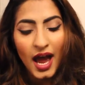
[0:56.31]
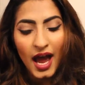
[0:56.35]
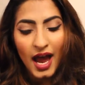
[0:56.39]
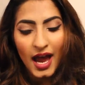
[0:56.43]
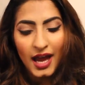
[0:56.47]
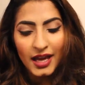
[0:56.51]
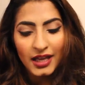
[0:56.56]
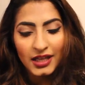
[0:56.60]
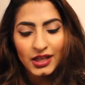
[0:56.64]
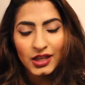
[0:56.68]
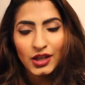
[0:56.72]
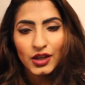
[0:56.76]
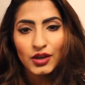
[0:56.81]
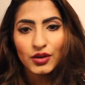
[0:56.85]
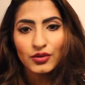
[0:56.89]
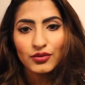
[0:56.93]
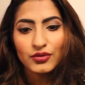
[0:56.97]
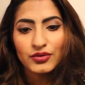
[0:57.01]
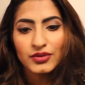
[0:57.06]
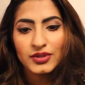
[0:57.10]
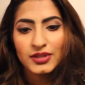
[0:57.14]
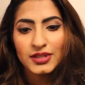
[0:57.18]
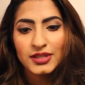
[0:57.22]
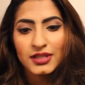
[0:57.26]
I
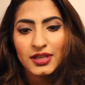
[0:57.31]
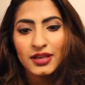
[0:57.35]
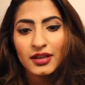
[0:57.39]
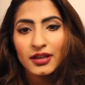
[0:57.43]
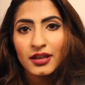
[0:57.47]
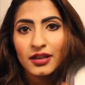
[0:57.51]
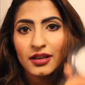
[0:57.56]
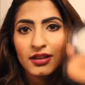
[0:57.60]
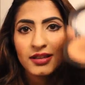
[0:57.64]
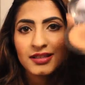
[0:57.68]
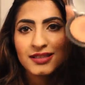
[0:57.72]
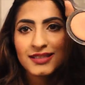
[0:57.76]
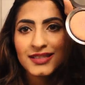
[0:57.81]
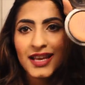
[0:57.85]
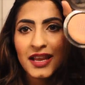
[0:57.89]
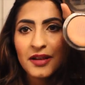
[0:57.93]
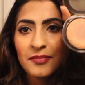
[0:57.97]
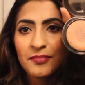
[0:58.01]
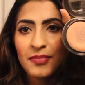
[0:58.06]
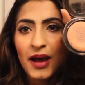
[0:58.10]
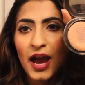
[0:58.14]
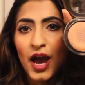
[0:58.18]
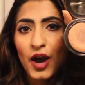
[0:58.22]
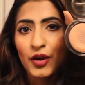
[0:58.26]
used
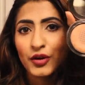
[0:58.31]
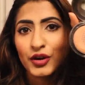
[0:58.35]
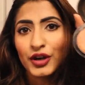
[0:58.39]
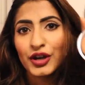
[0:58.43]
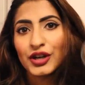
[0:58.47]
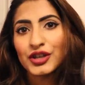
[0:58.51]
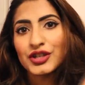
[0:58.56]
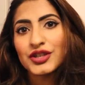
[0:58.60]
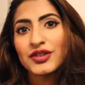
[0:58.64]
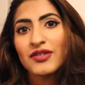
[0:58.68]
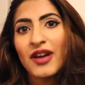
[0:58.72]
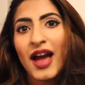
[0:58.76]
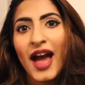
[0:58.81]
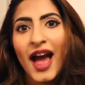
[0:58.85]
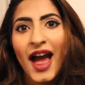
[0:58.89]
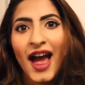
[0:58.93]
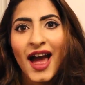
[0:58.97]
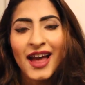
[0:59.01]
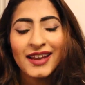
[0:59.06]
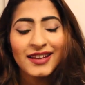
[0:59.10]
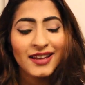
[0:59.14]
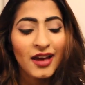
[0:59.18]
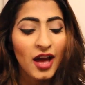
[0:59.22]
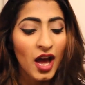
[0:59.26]
sun powder to
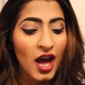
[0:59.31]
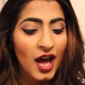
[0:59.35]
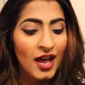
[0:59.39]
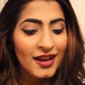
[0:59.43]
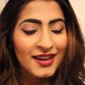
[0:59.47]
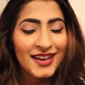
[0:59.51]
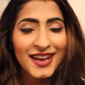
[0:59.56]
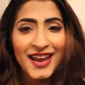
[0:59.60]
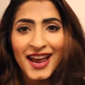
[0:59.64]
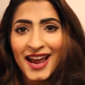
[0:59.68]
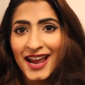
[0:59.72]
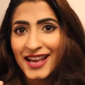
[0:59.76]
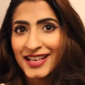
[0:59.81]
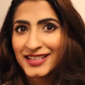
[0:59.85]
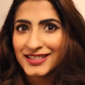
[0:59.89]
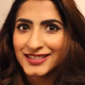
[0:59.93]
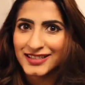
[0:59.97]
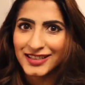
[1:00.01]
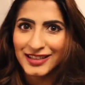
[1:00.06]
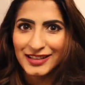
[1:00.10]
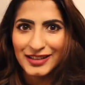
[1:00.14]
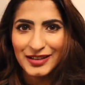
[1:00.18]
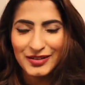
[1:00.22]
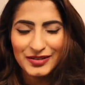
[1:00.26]
add a nice
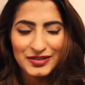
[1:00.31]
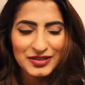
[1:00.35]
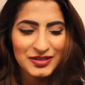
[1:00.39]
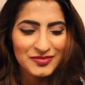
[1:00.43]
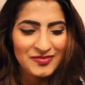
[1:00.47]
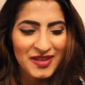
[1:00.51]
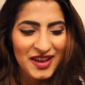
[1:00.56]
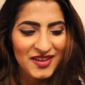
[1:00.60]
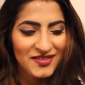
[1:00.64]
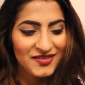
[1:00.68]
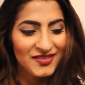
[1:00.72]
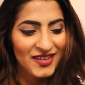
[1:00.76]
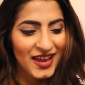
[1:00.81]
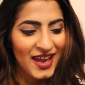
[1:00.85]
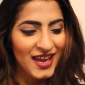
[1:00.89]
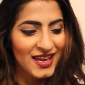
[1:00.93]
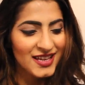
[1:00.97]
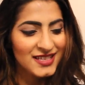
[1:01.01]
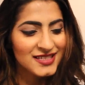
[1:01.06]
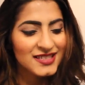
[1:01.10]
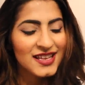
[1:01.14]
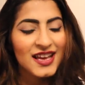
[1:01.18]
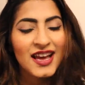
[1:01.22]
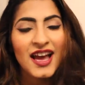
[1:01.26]
glow to my
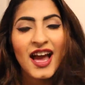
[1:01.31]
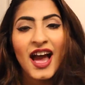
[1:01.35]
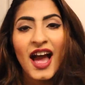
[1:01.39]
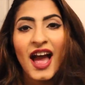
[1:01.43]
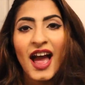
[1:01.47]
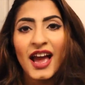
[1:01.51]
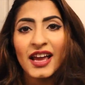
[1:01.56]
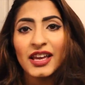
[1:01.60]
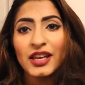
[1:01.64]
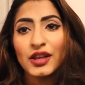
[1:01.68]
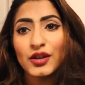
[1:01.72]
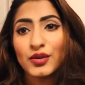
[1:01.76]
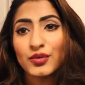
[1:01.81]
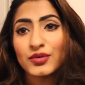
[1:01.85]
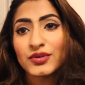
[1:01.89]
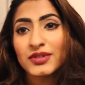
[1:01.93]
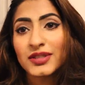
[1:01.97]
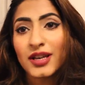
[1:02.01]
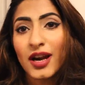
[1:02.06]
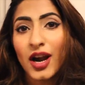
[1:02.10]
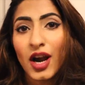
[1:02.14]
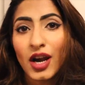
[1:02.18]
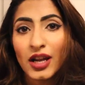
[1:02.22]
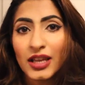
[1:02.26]
face. I
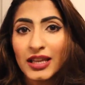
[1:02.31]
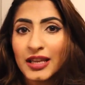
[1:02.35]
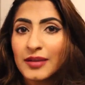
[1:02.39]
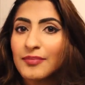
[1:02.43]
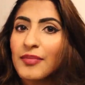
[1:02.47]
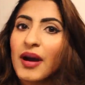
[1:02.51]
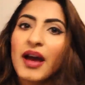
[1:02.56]
used Carli